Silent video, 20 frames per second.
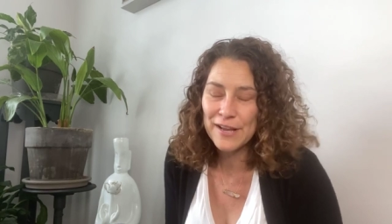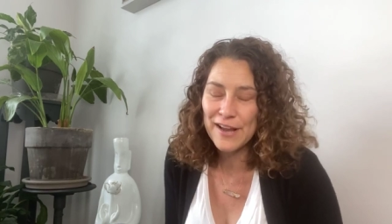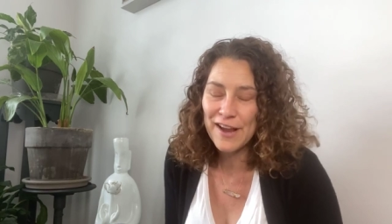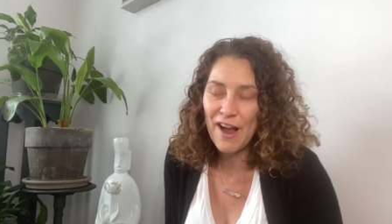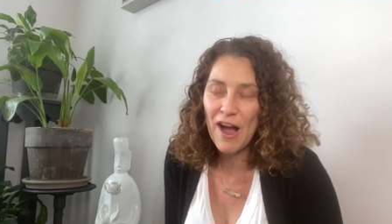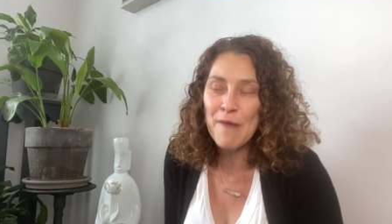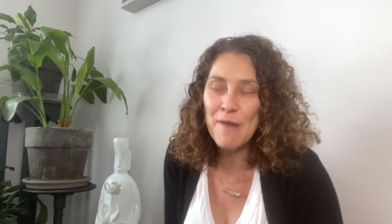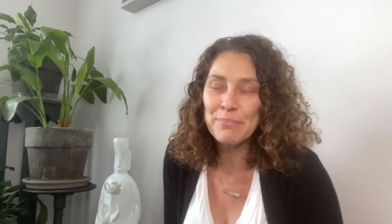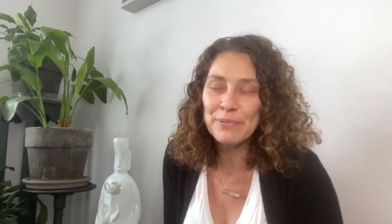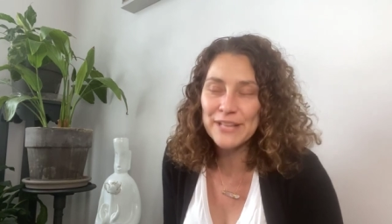
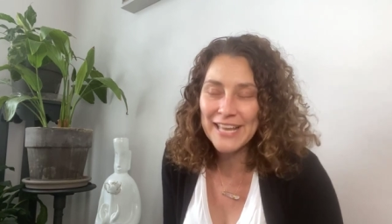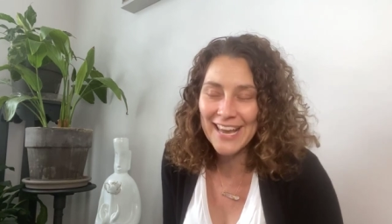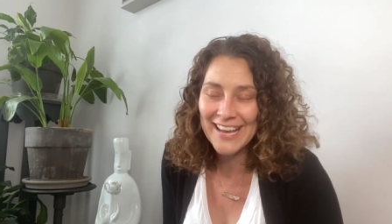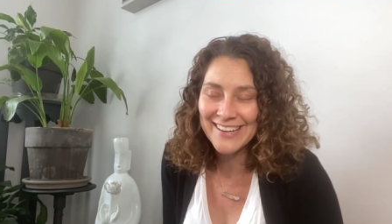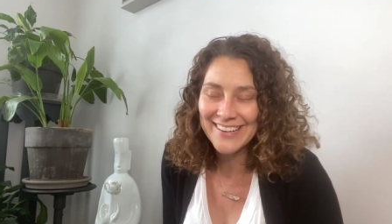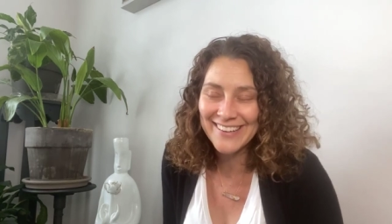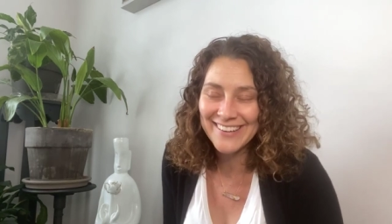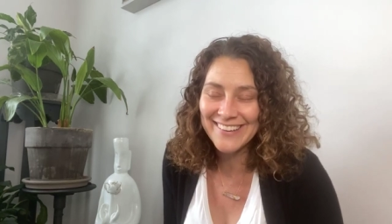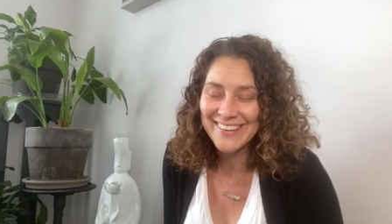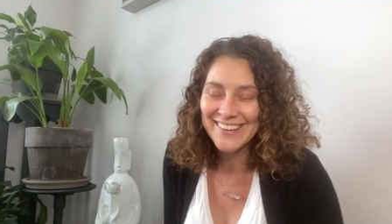
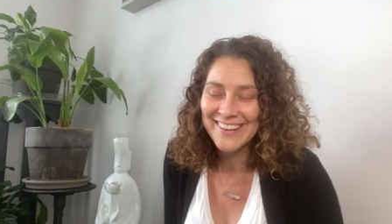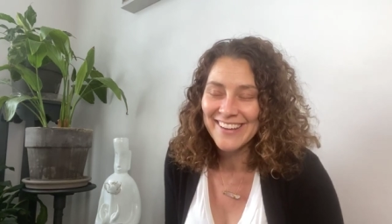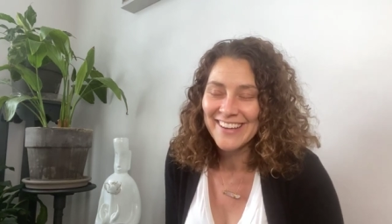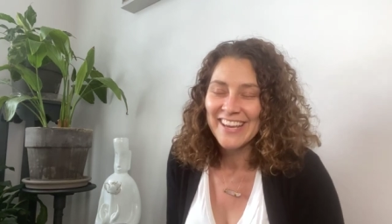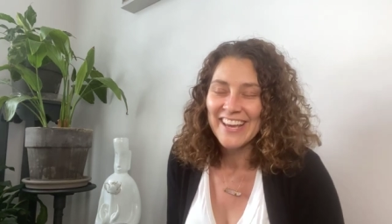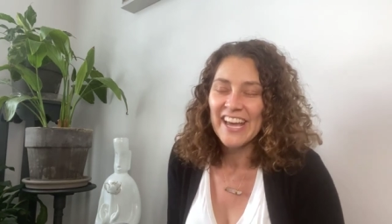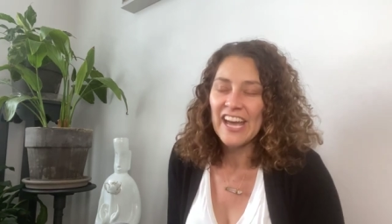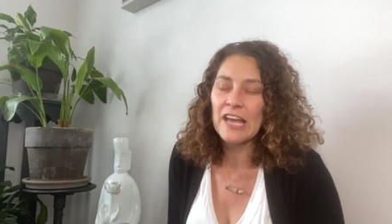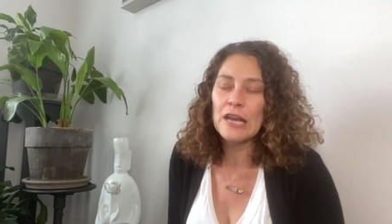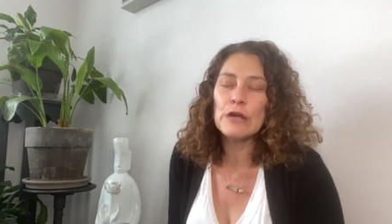complicated,
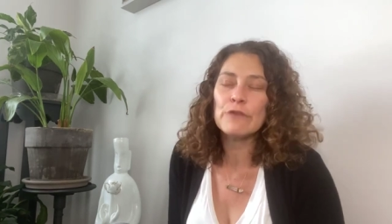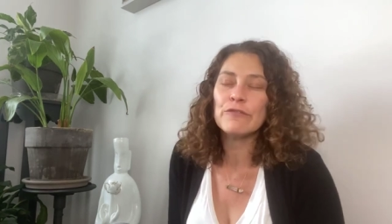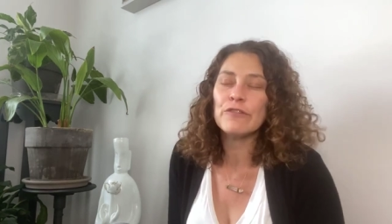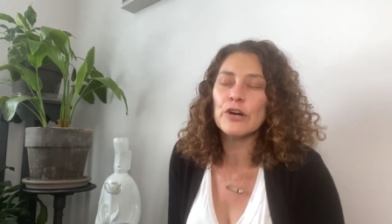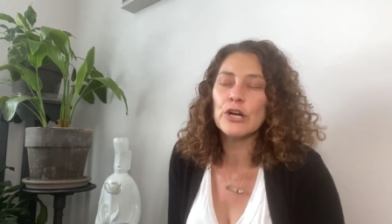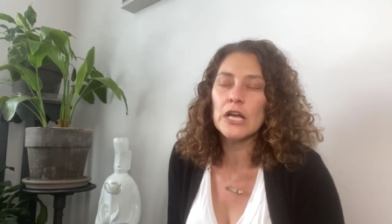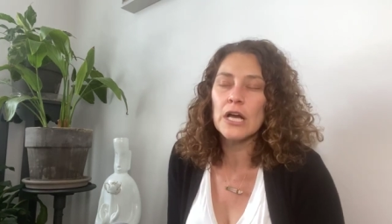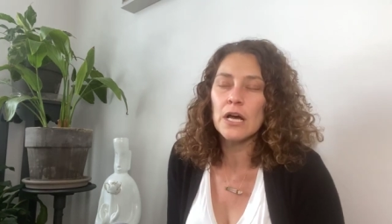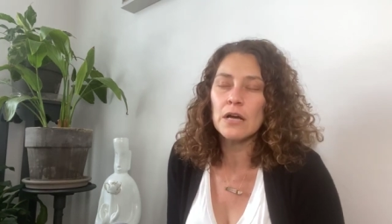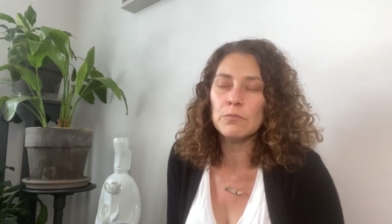and I've
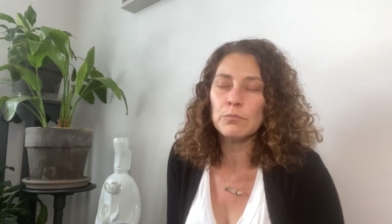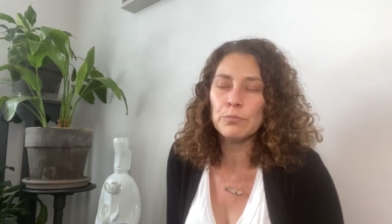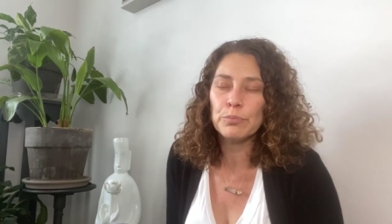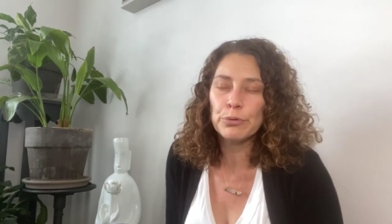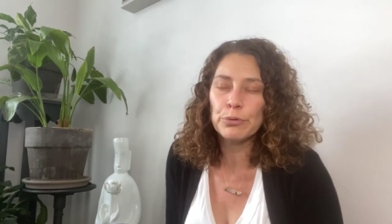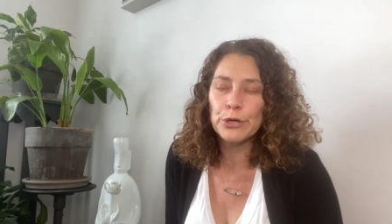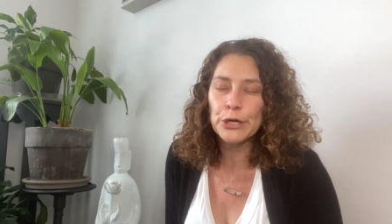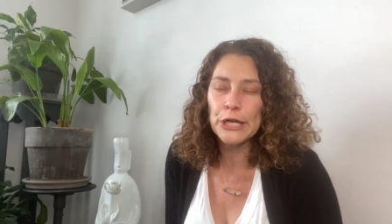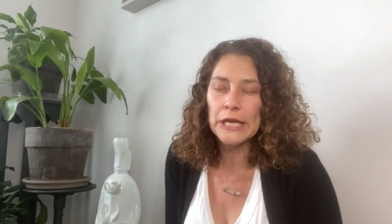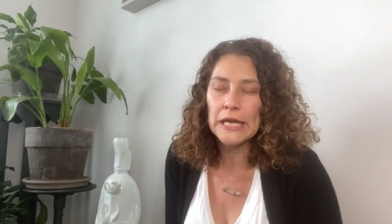already gotten
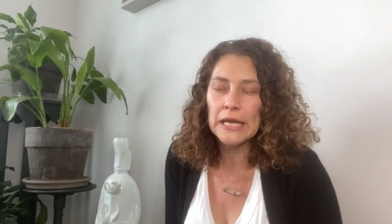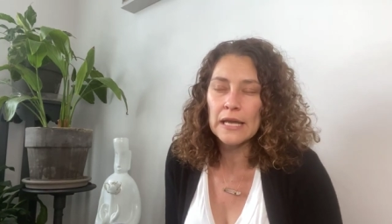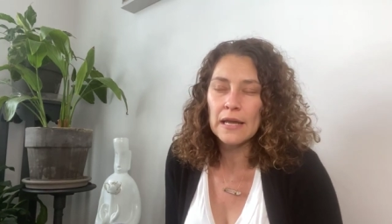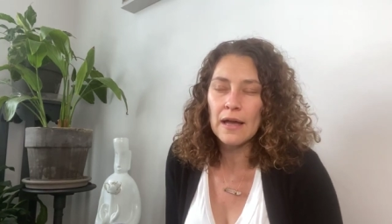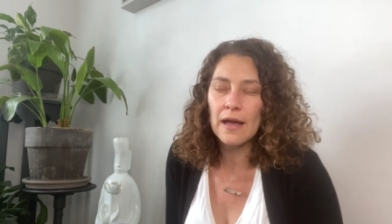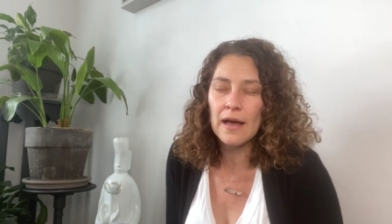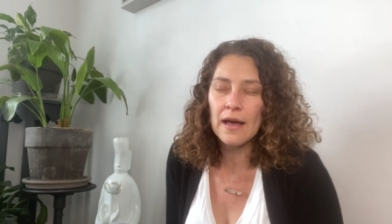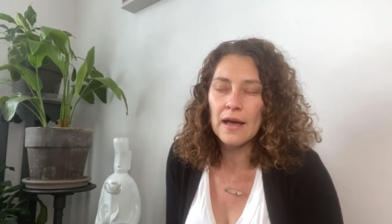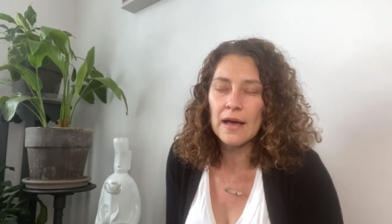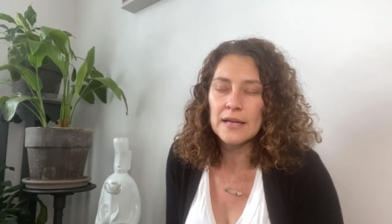pretty